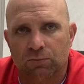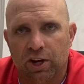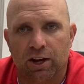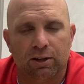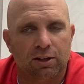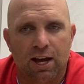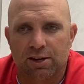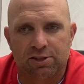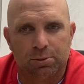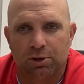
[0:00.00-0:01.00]
Yeah, a lot
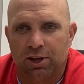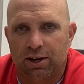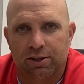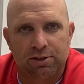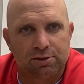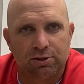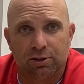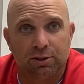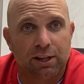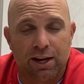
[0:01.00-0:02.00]
of similarities to
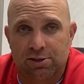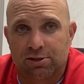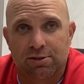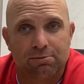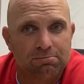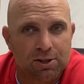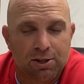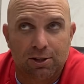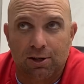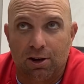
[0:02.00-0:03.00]
the last
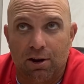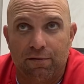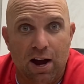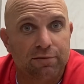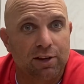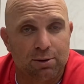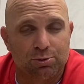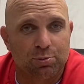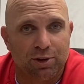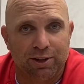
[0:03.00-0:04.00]
uh, five times
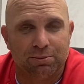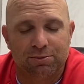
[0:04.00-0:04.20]
we played them.